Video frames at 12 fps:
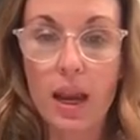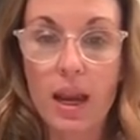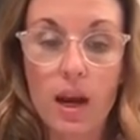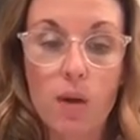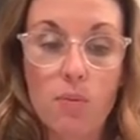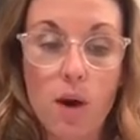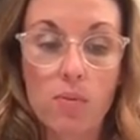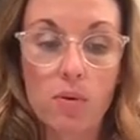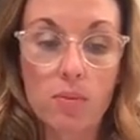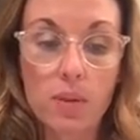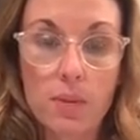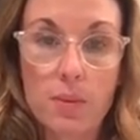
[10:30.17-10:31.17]
and I'll
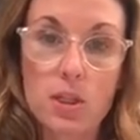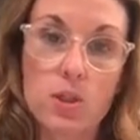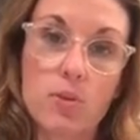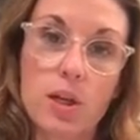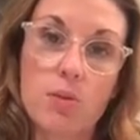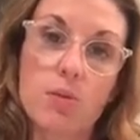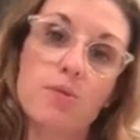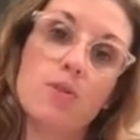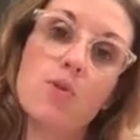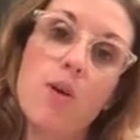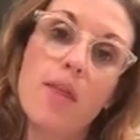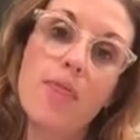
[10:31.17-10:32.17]
probably be doing a
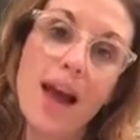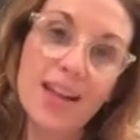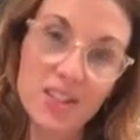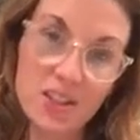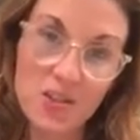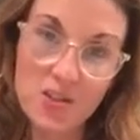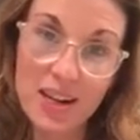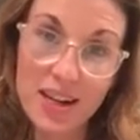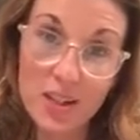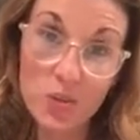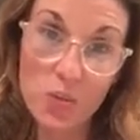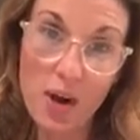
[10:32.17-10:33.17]
review on that soon
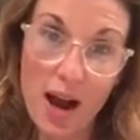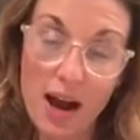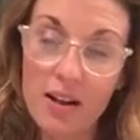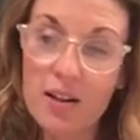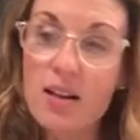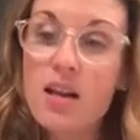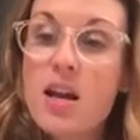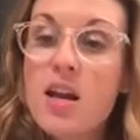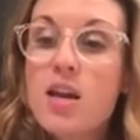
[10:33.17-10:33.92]
as well.